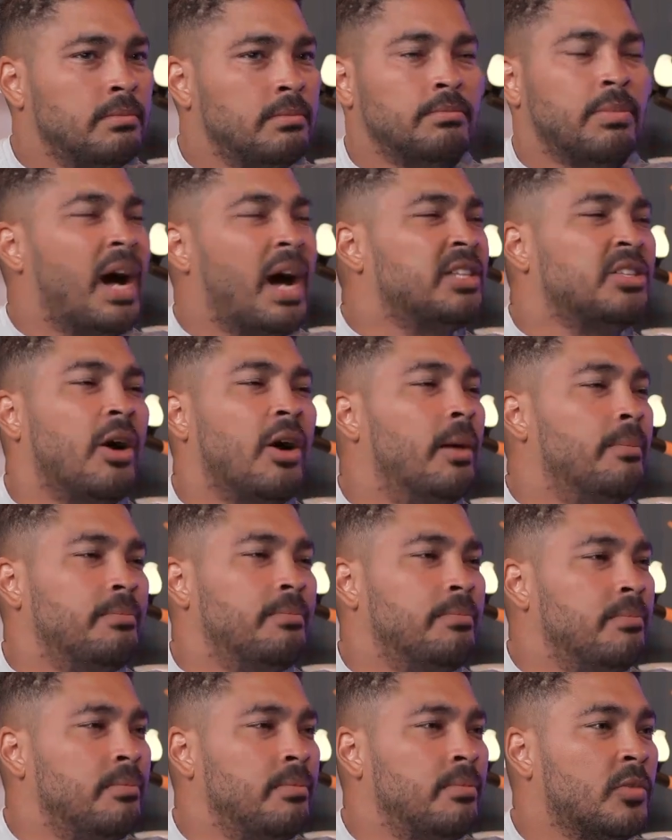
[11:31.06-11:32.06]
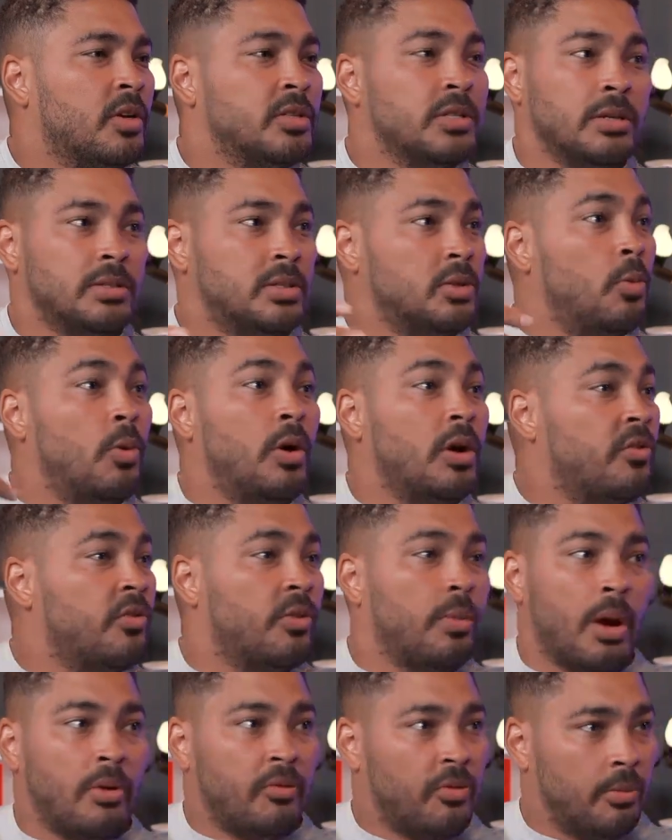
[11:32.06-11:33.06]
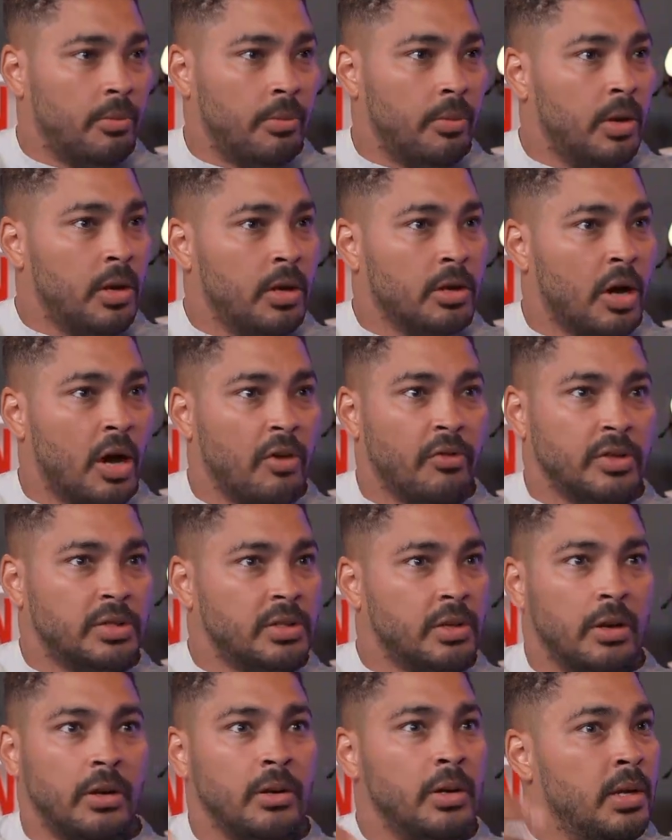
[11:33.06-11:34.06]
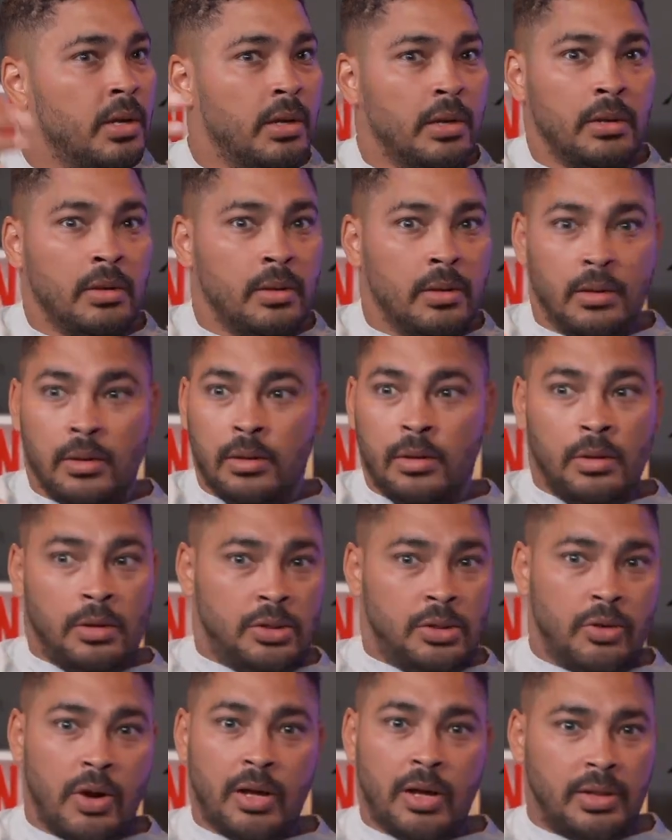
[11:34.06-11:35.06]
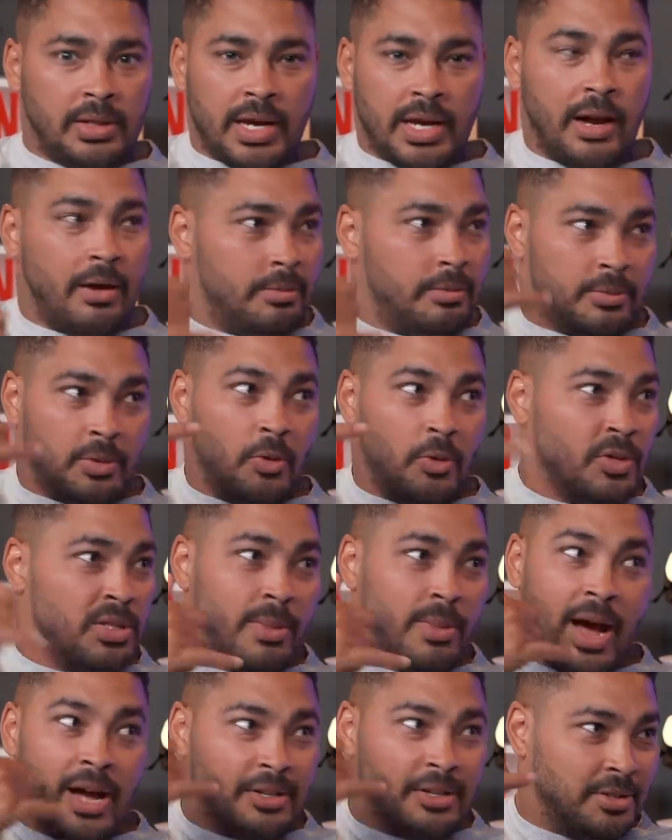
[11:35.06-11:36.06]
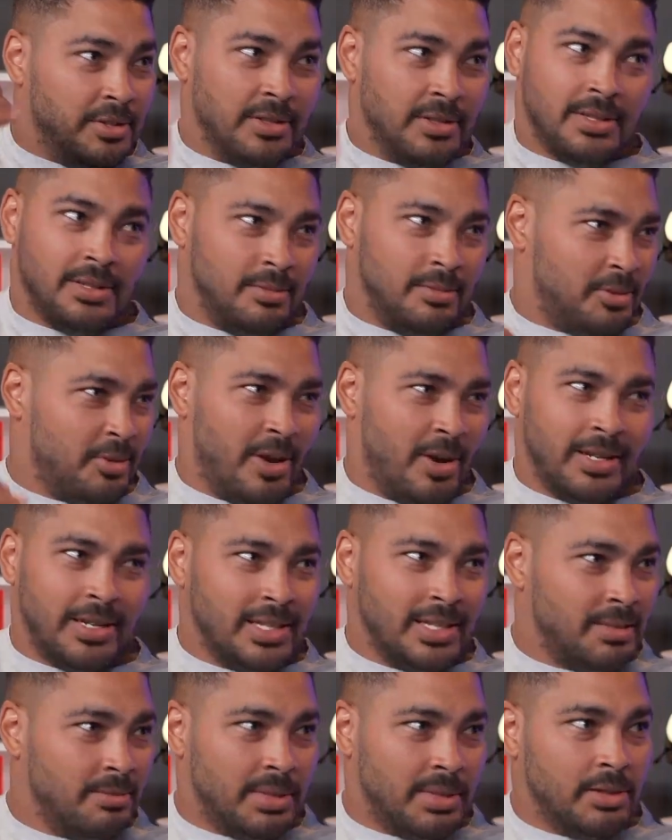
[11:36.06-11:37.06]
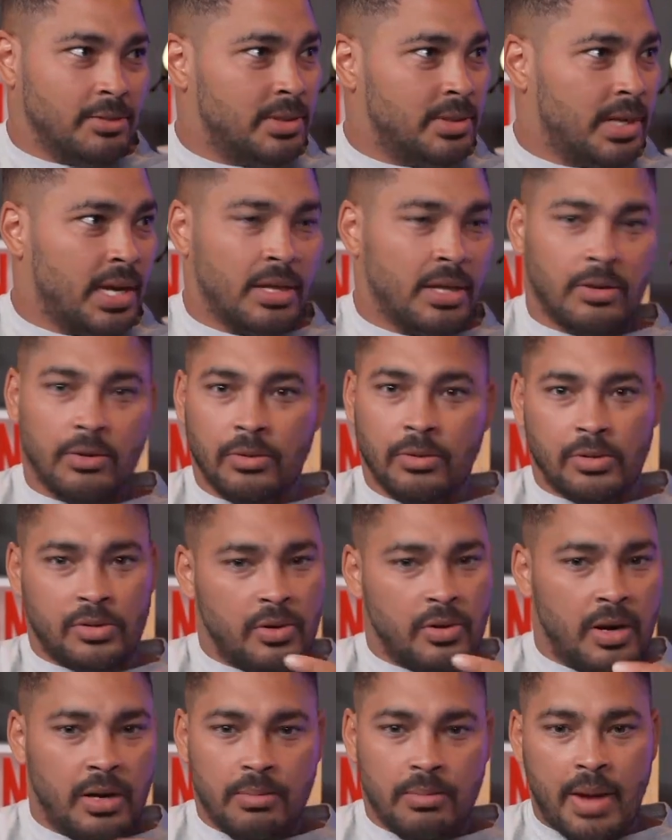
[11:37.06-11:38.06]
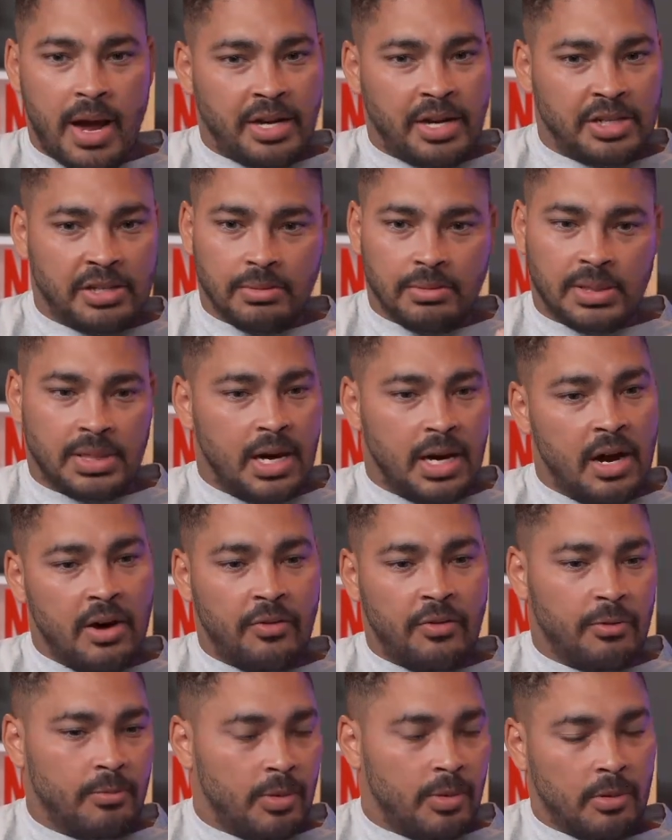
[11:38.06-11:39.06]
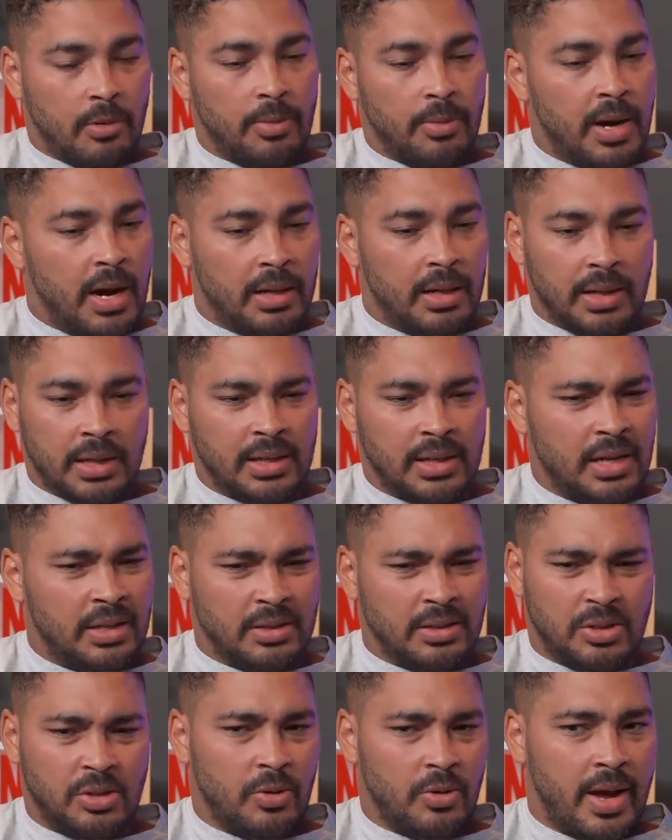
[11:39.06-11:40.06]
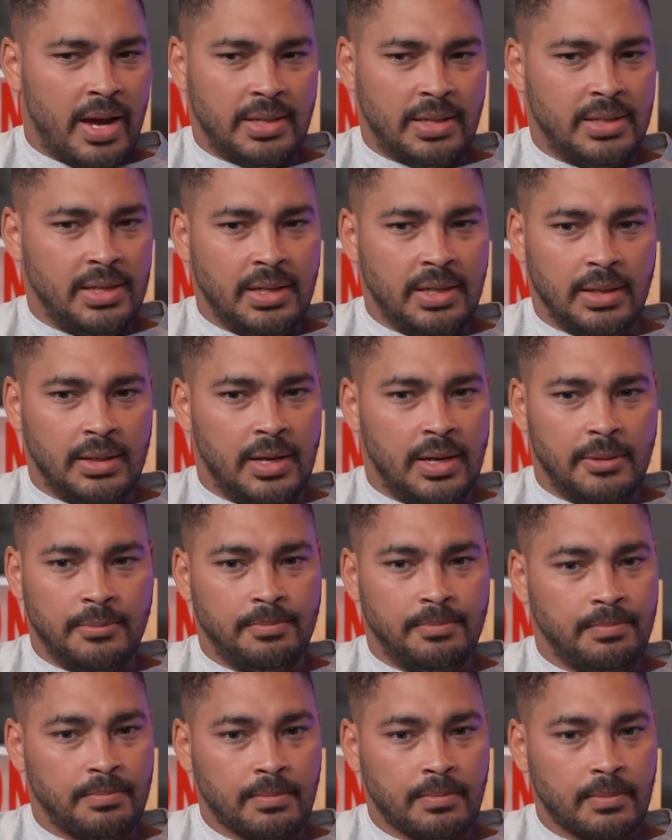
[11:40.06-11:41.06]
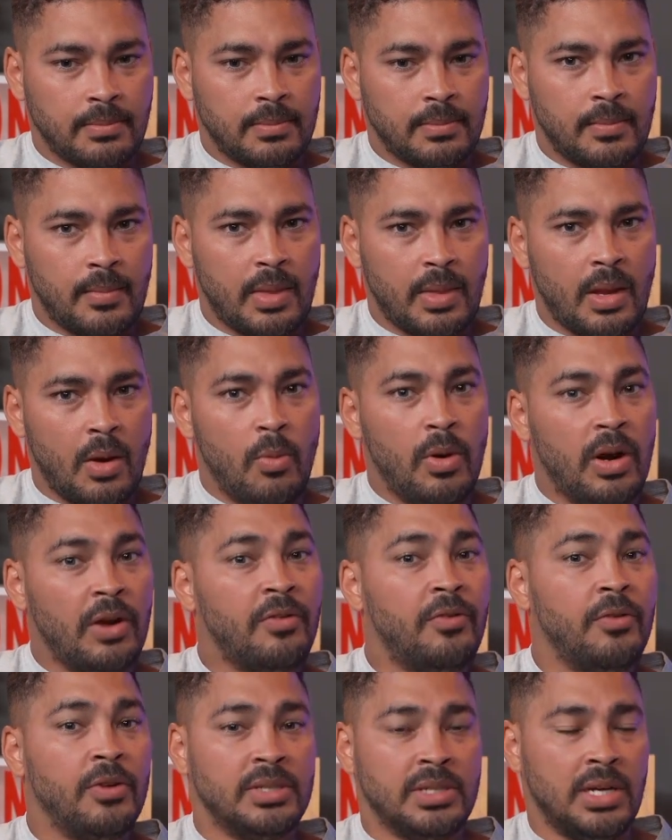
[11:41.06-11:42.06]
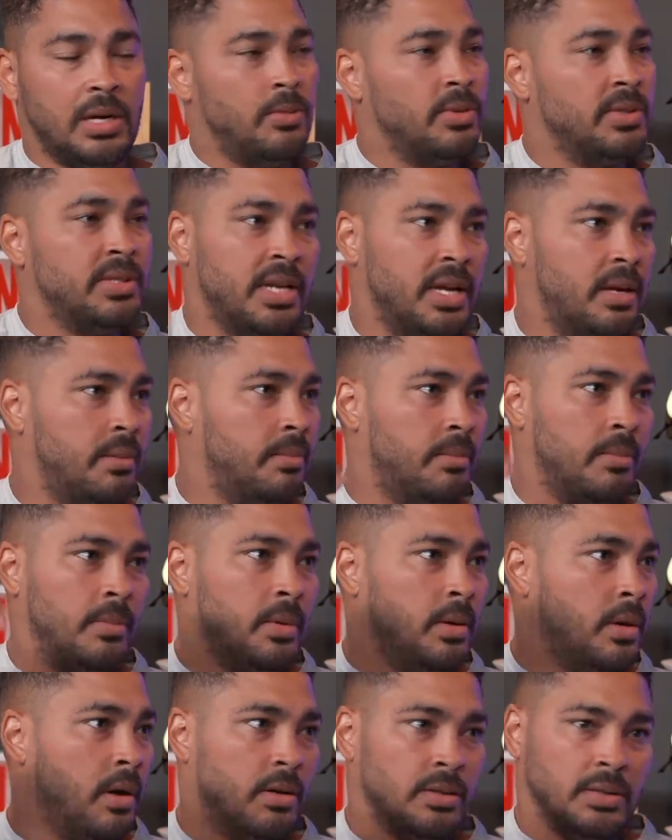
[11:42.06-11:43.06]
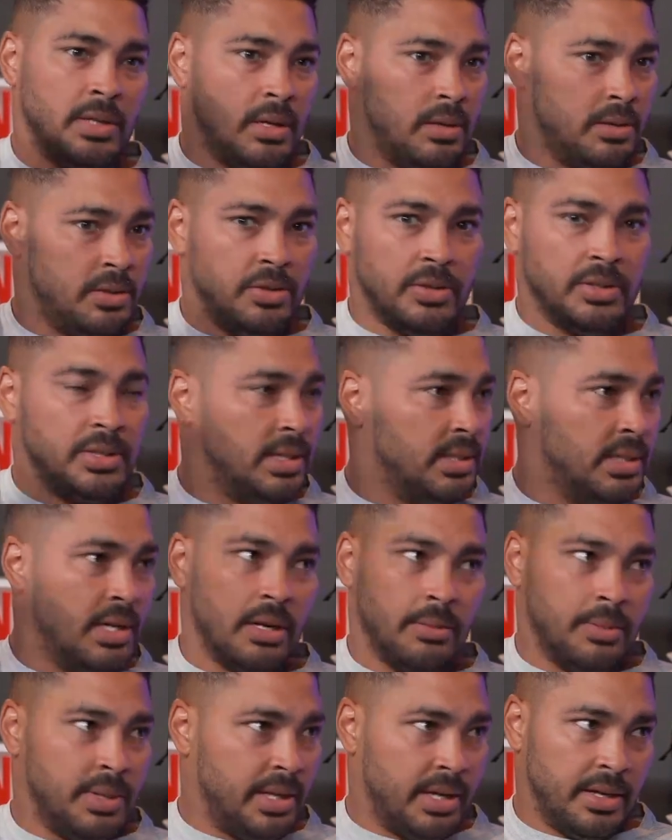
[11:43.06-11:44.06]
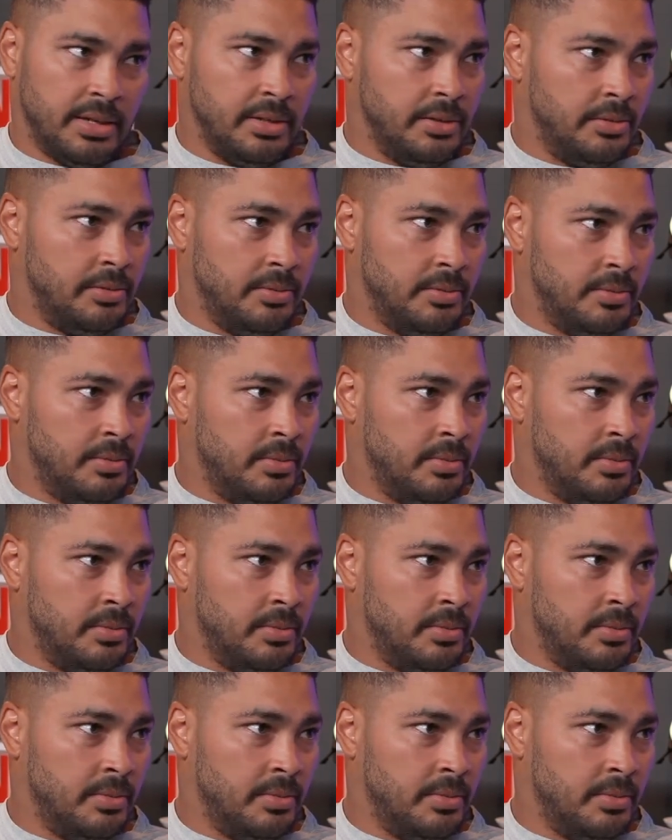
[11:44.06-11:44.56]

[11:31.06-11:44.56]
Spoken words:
part-time. Because I was still working from home from COVID. So throughout the day, I'd call some agents and try and get some deals together and try and manage some stuff and blah, blah, blah. Like nothing too hectic. And then when I first started with Sam, I was like, as soon as I start, I'm going to get a deal.